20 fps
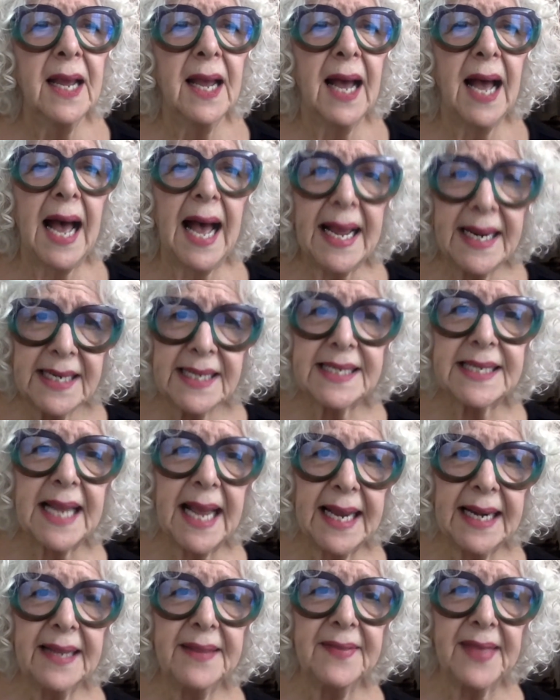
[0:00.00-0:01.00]
I
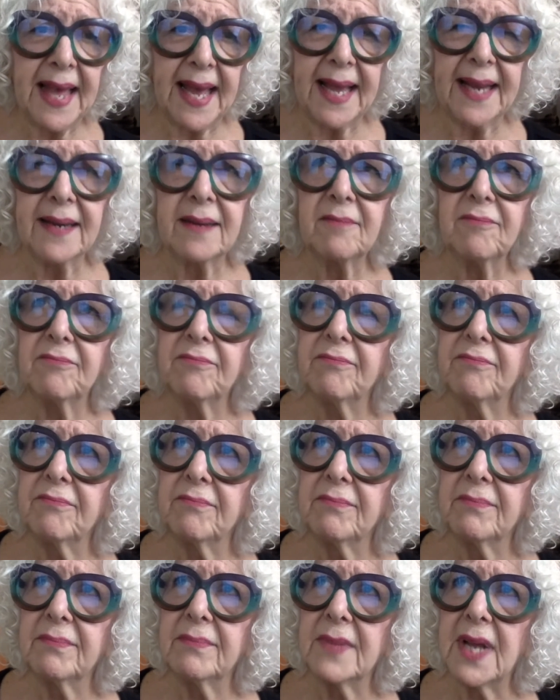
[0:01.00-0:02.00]
decided that
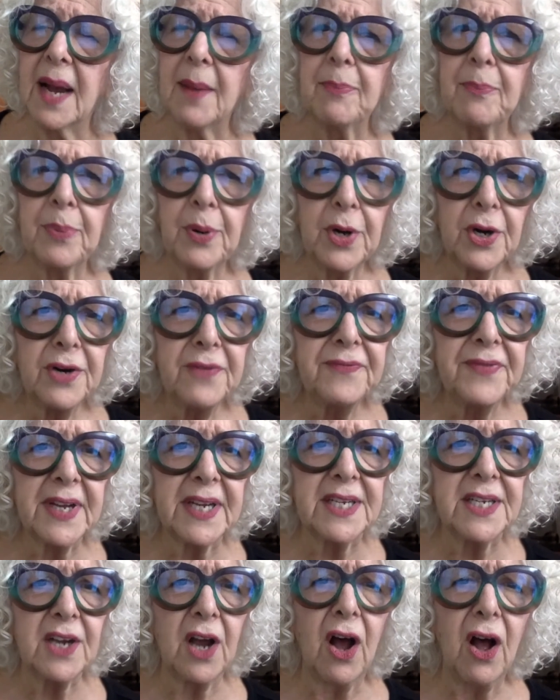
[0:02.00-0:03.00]
a perfect
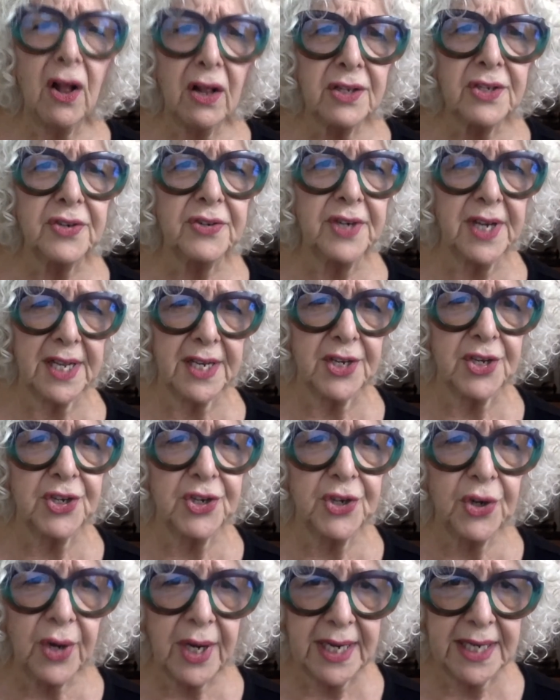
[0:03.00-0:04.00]
alternate
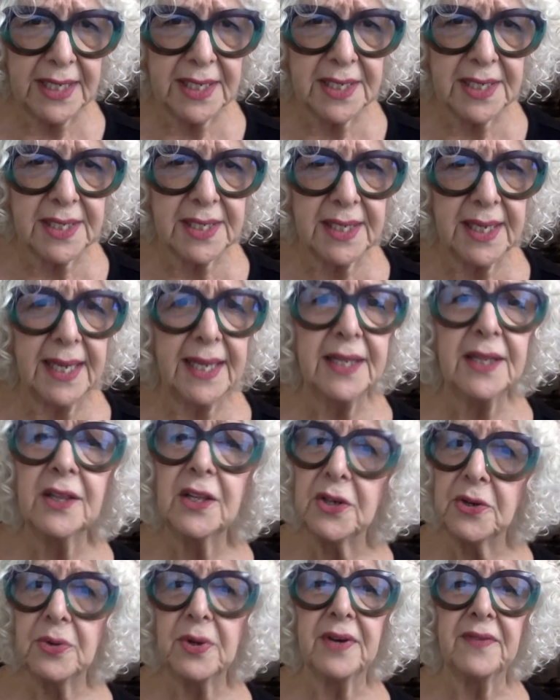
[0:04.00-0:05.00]
choice in
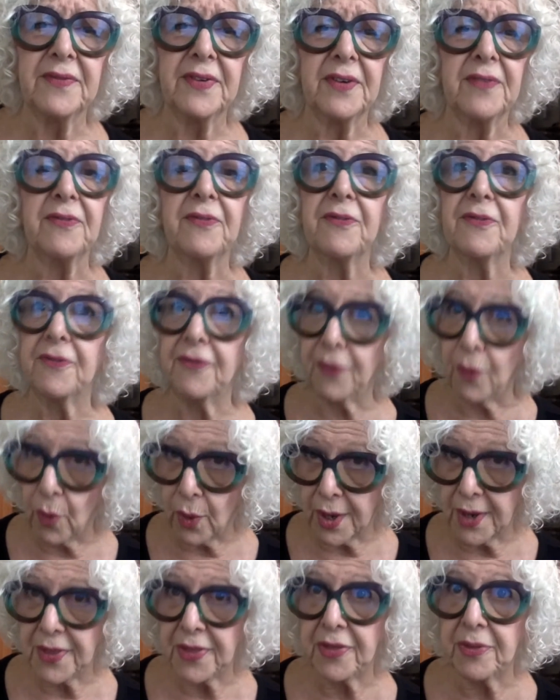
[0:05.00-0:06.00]
lieu of a
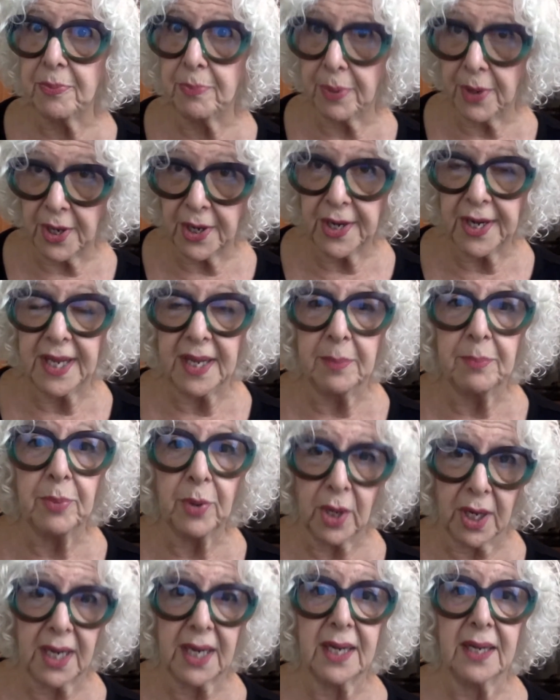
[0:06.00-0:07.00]
4th Bernie
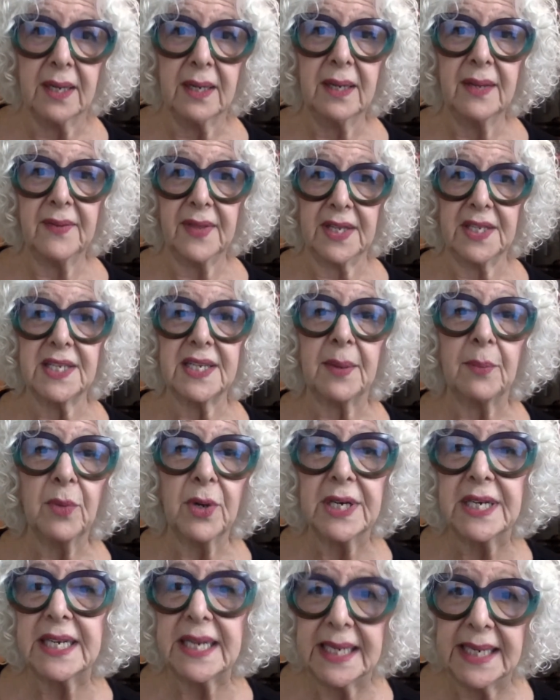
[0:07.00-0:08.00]
book that someone
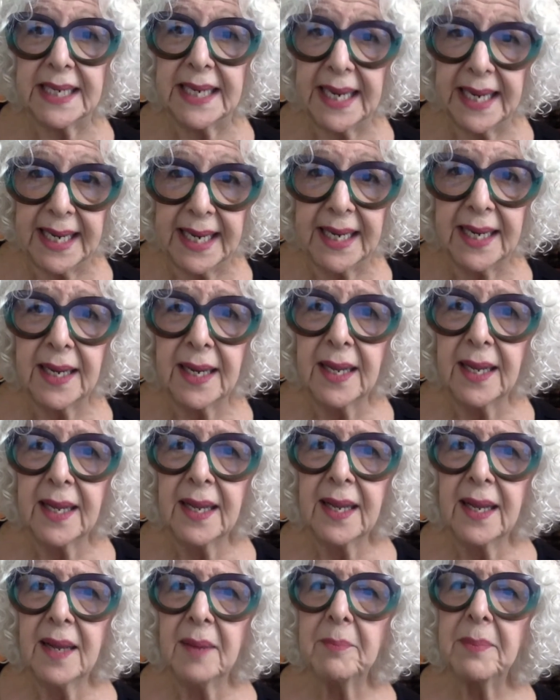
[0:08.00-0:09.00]
didn't need
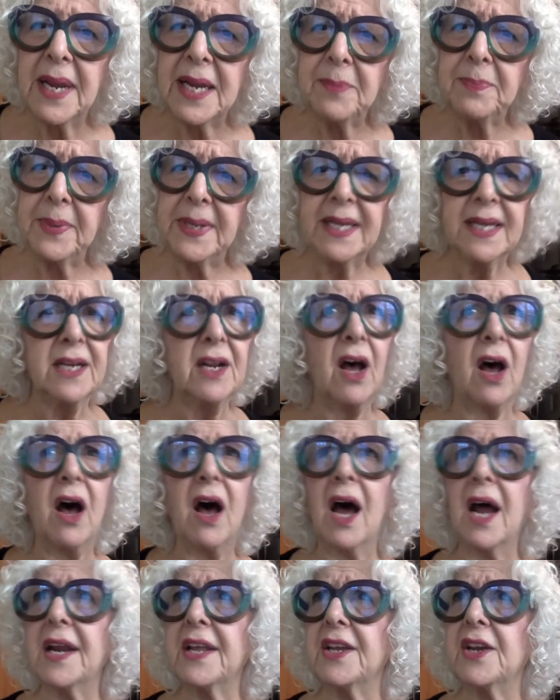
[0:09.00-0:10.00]
might be an
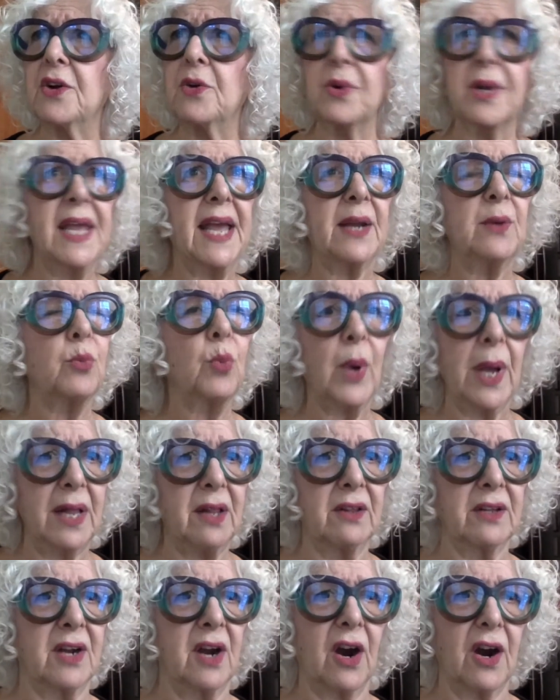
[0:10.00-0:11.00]
audio get well
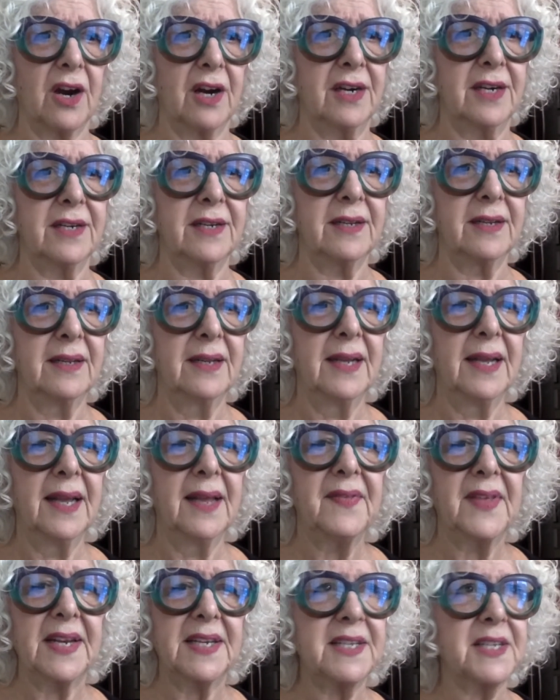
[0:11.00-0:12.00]
card
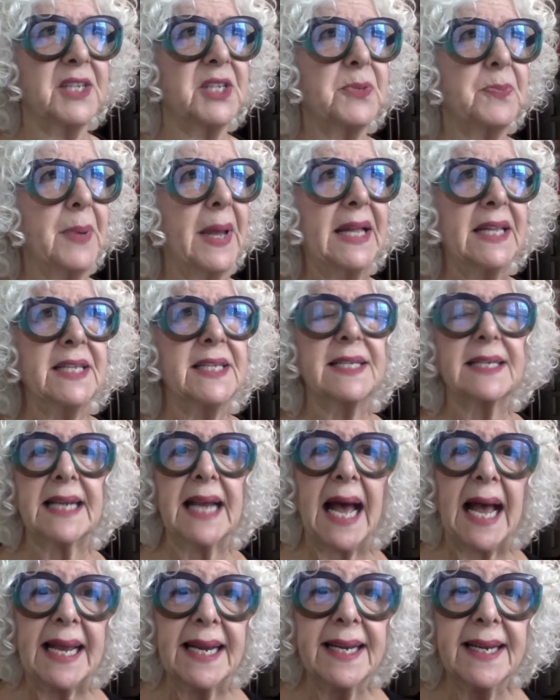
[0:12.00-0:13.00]
that dispensed
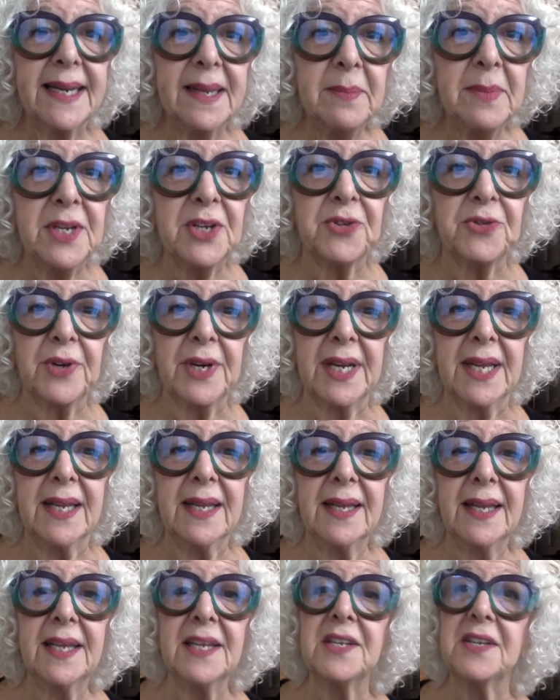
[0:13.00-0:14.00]
guided imagery
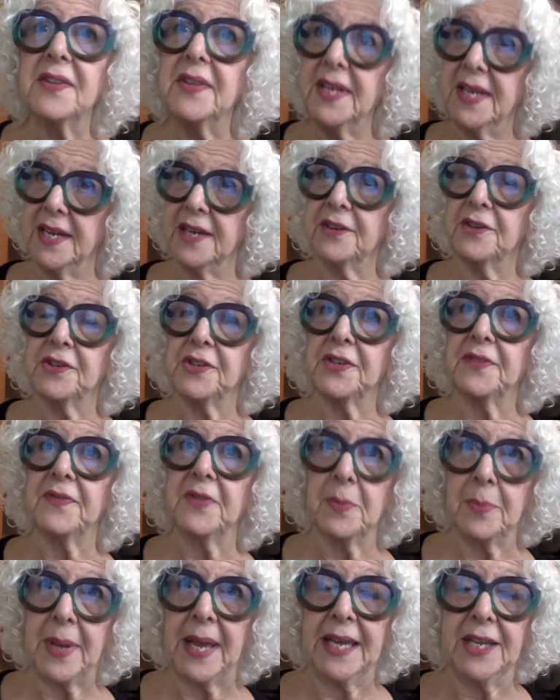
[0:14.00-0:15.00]
into the ears of the
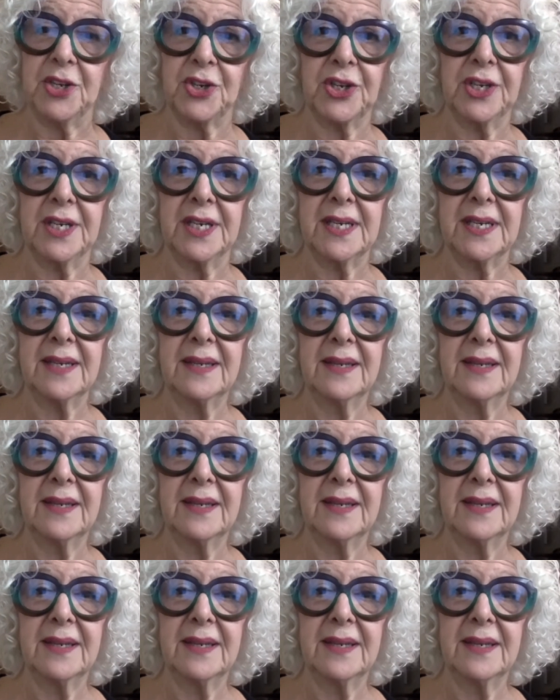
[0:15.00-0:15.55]
patient.